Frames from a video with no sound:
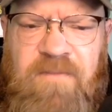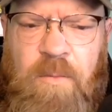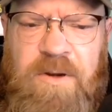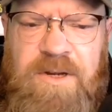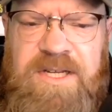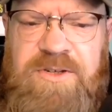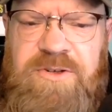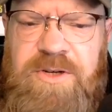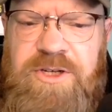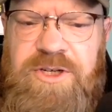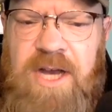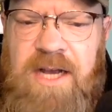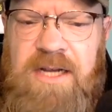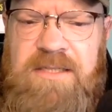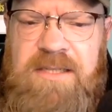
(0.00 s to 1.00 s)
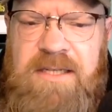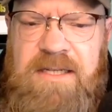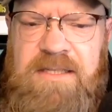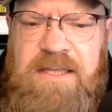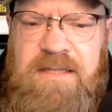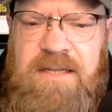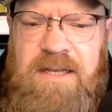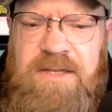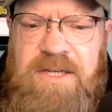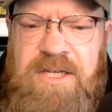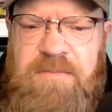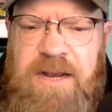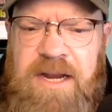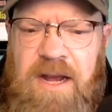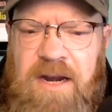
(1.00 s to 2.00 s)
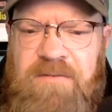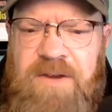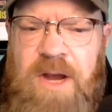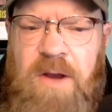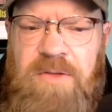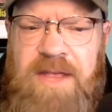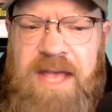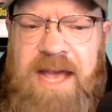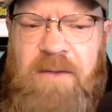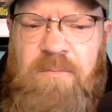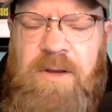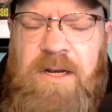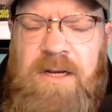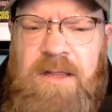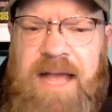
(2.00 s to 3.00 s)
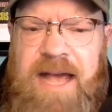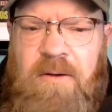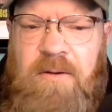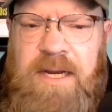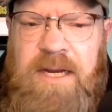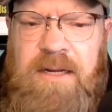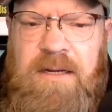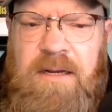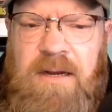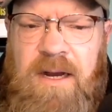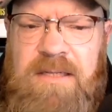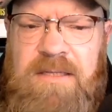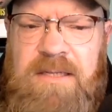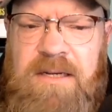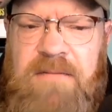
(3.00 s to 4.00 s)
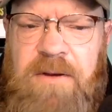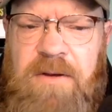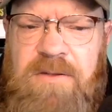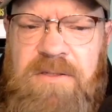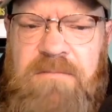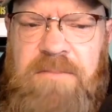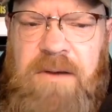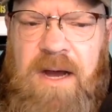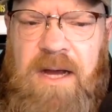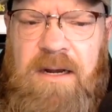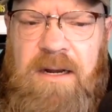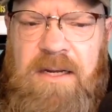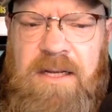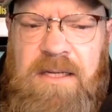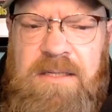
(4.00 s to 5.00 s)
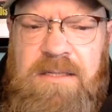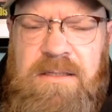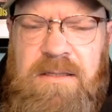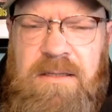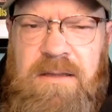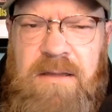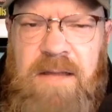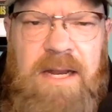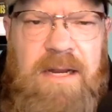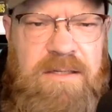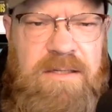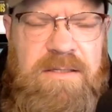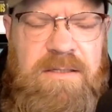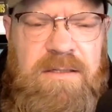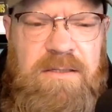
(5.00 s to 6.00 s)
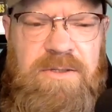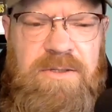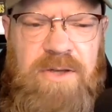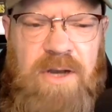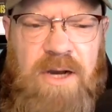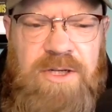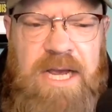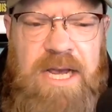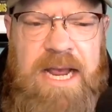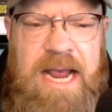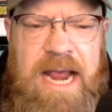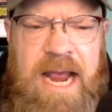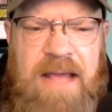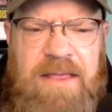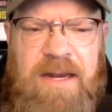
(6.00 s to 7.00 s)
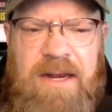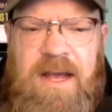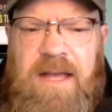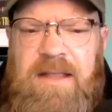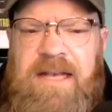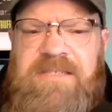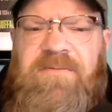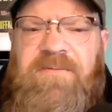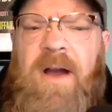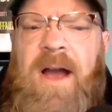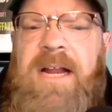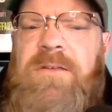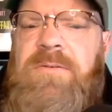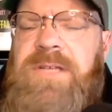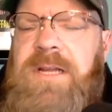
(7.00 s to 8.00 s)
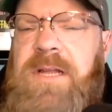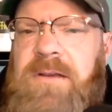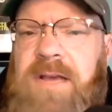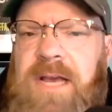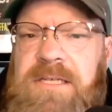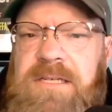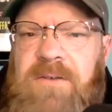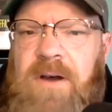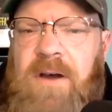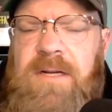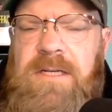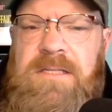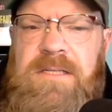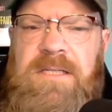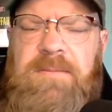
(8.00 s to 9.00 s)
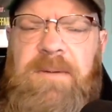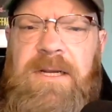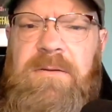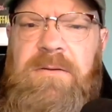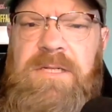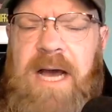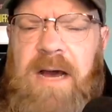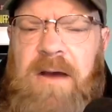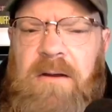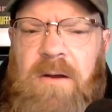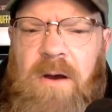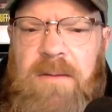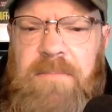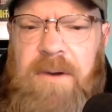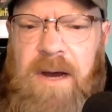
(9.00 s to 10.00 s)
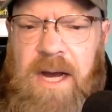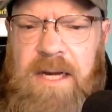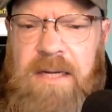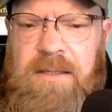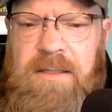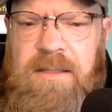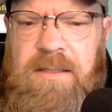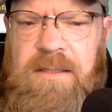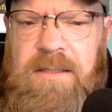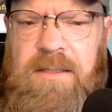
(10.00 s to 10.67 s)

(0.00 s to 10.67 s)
Former district judge says that the judge may not have known that when allowing Austin to post bond on his latest charge. And then last Friday, there was another case involving a suspect who is out on bond.